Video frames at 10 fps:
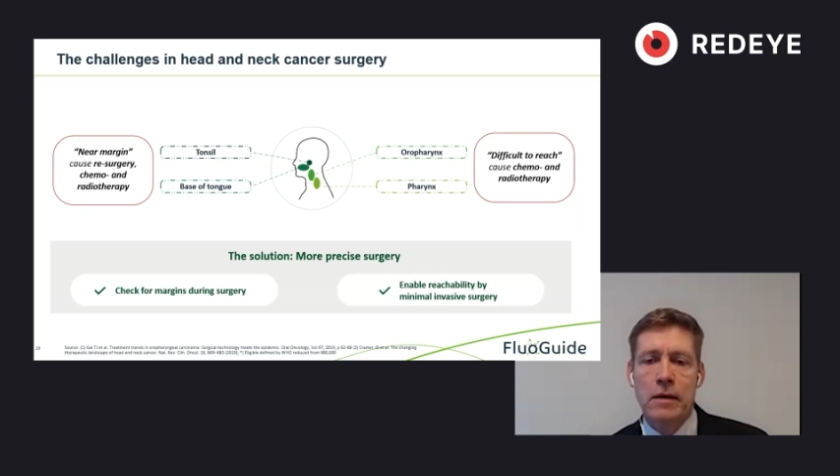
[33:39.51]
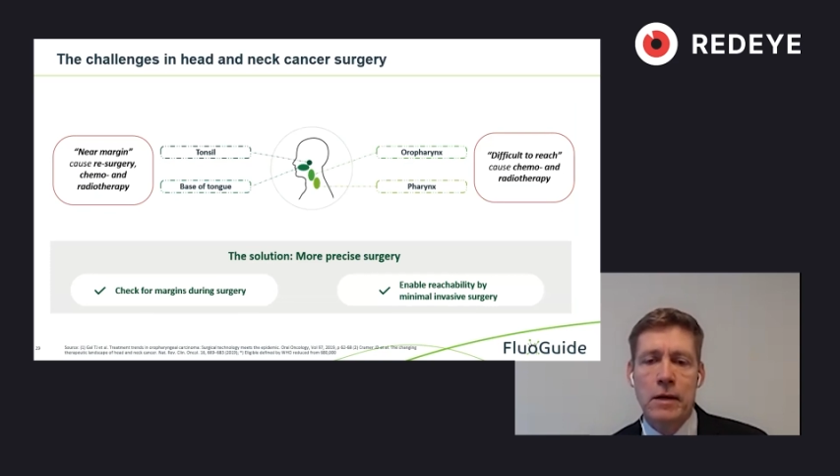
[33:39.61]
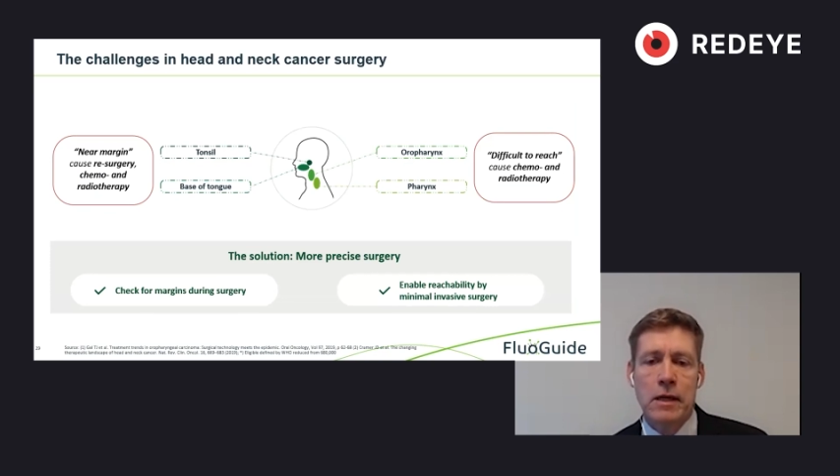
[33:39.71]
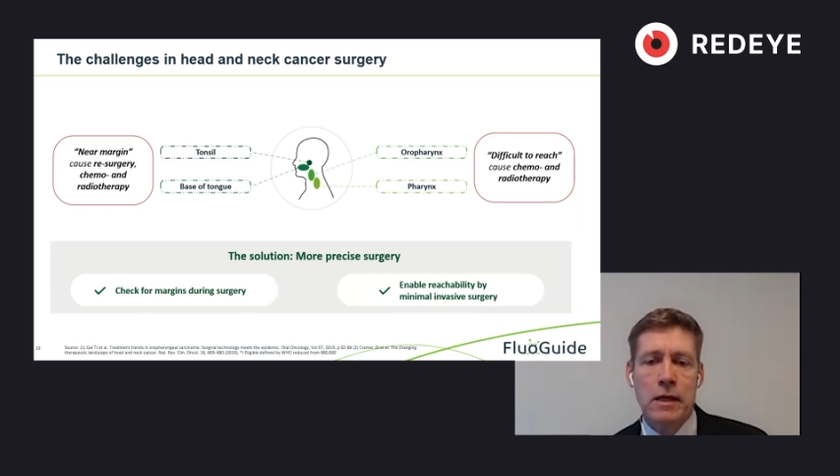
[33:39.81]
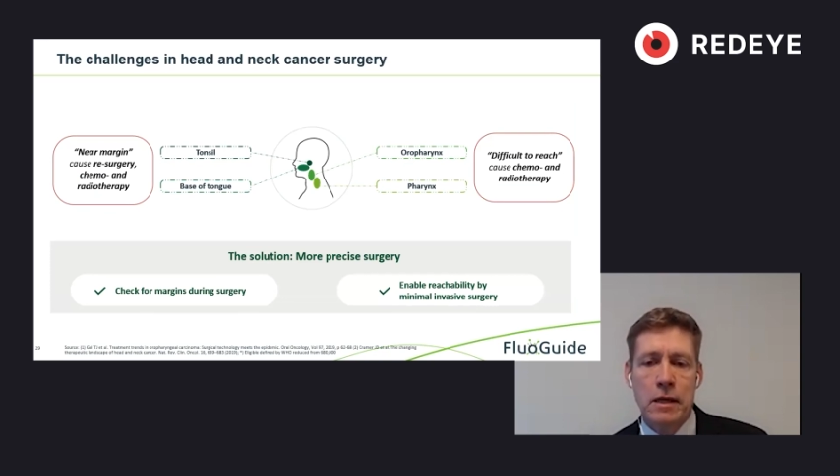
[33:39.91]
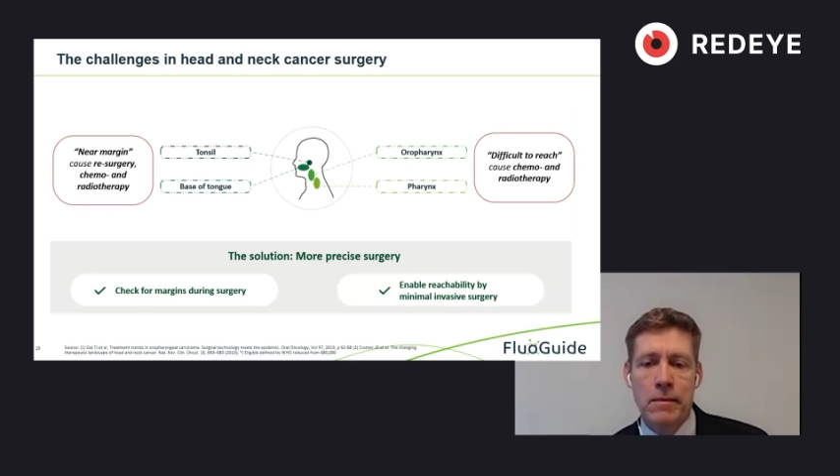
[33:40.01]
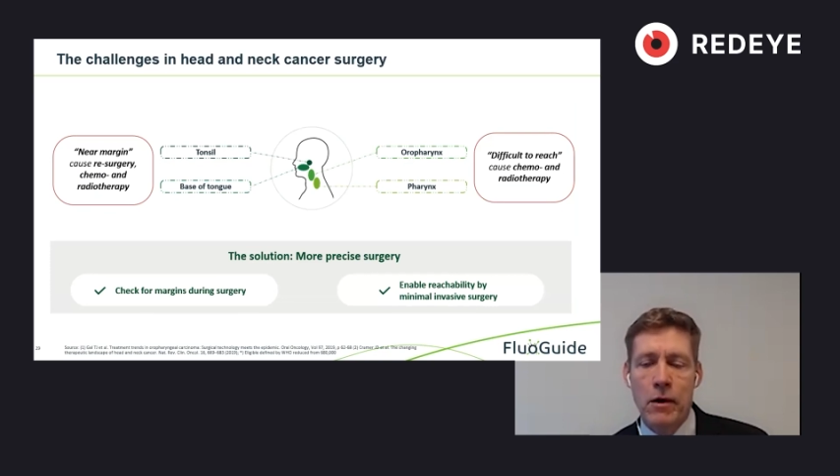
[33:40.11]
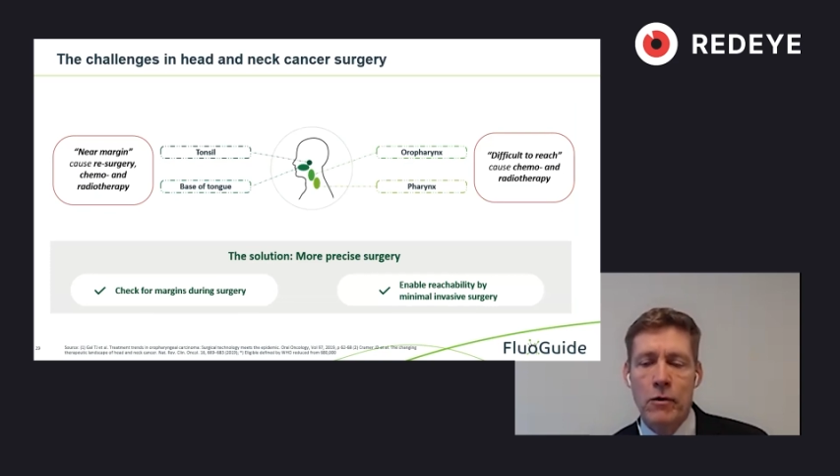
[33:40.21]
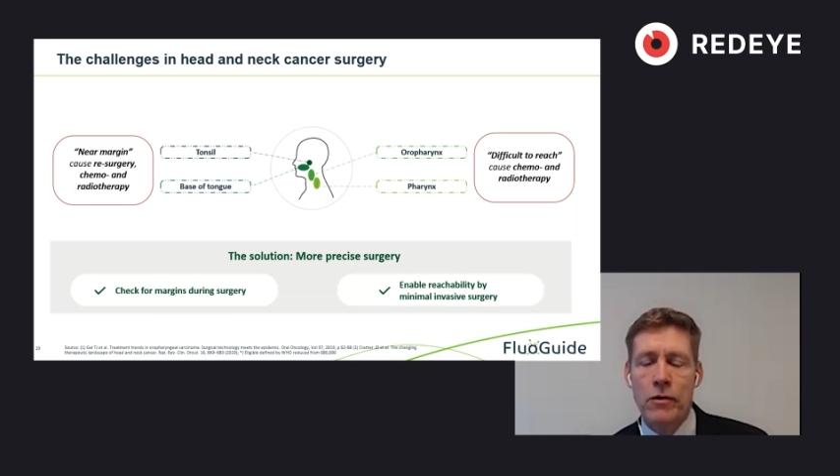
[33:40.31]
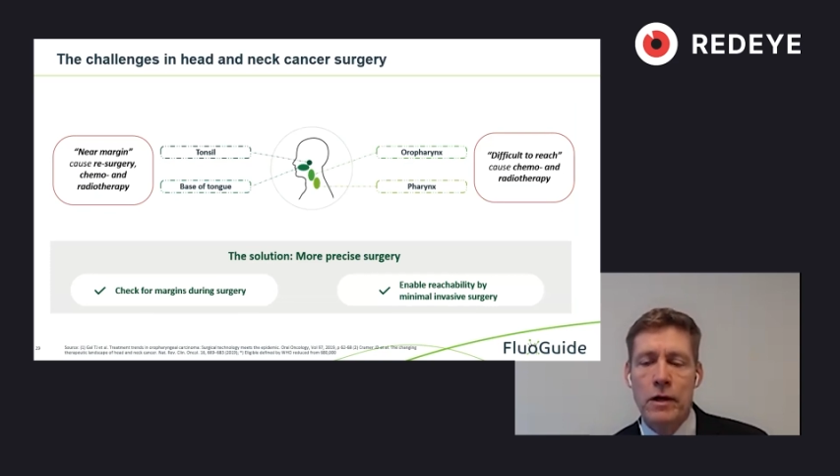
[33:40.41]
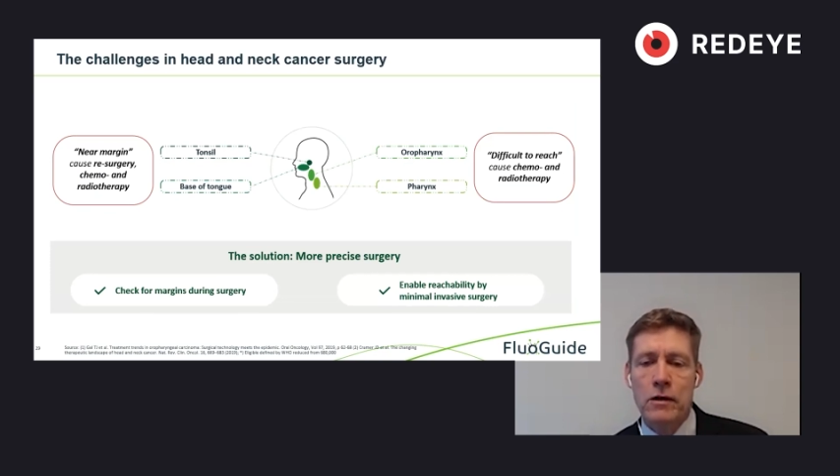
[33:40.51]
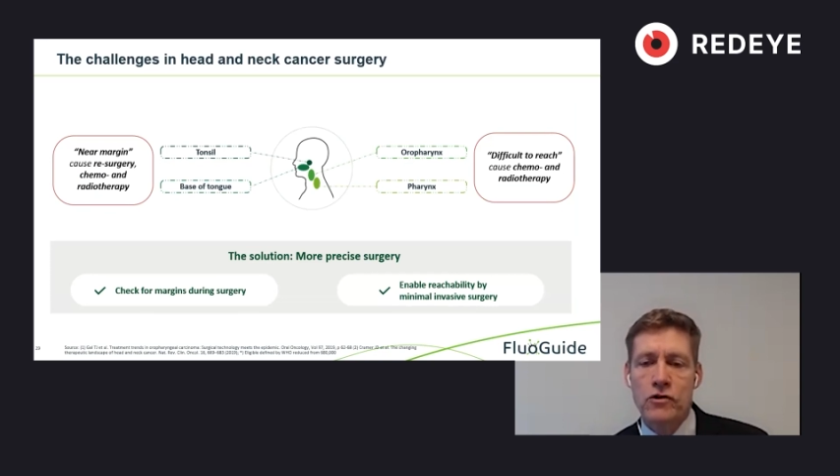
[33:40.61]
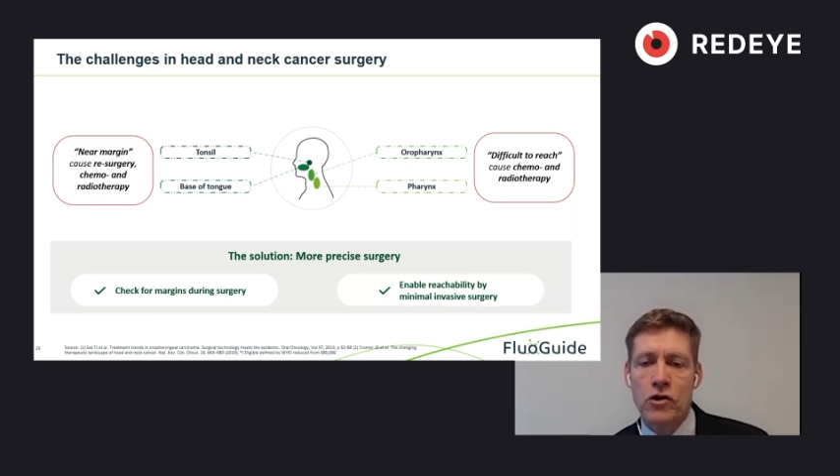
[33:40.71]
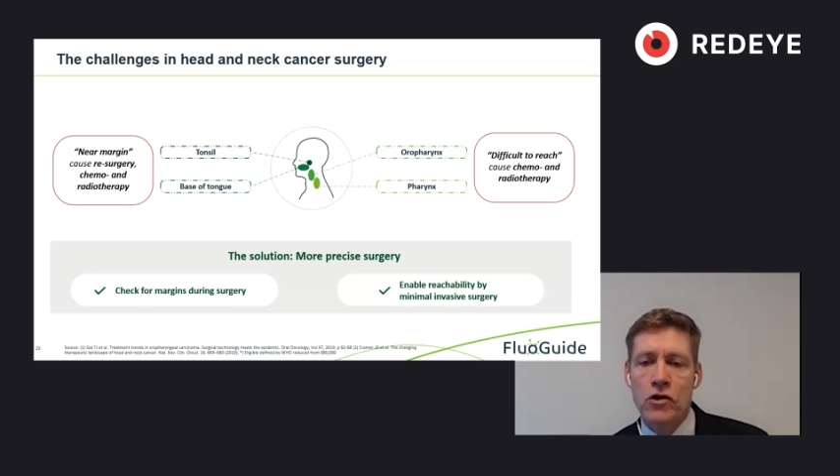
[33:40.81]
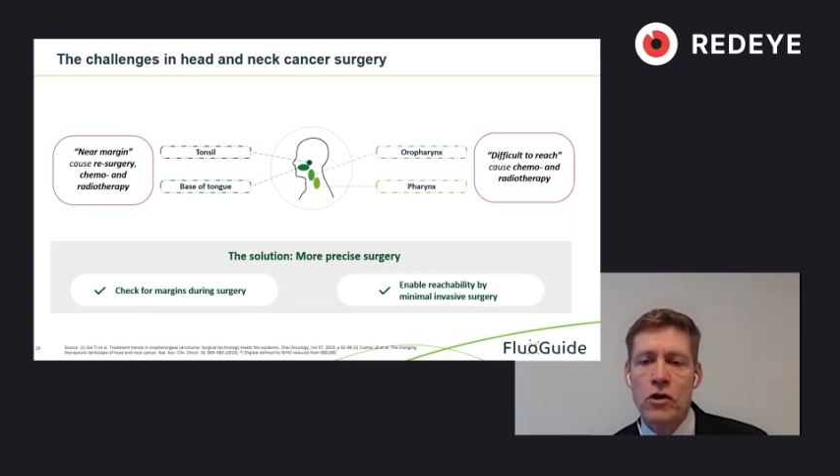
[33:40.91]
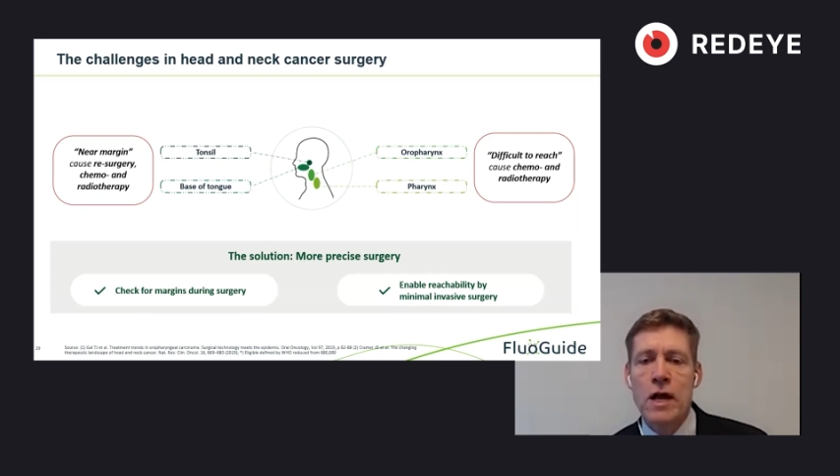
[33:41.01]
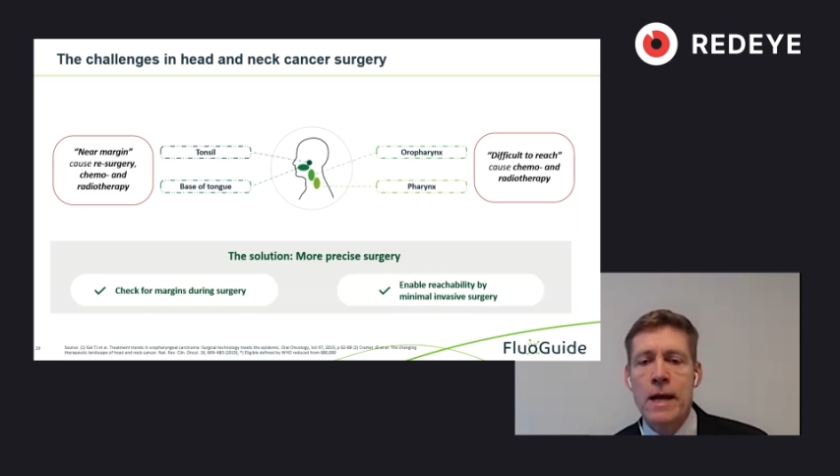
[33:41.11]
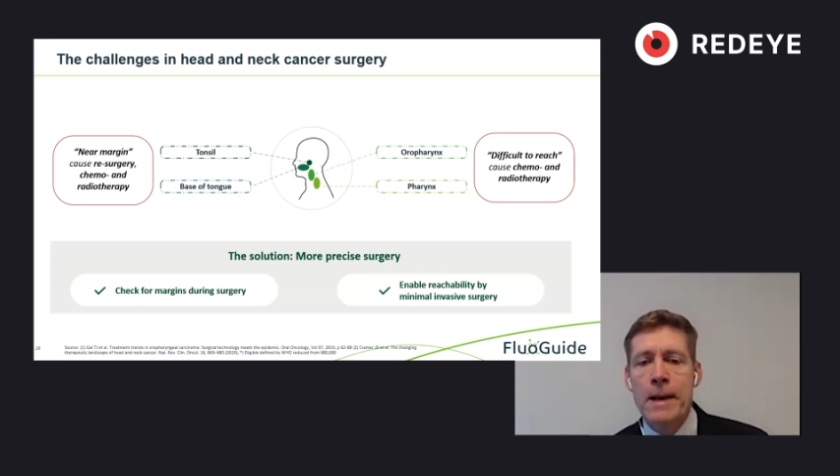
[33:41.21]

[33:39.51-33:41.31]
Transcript: I mean in the mouth and the tongue,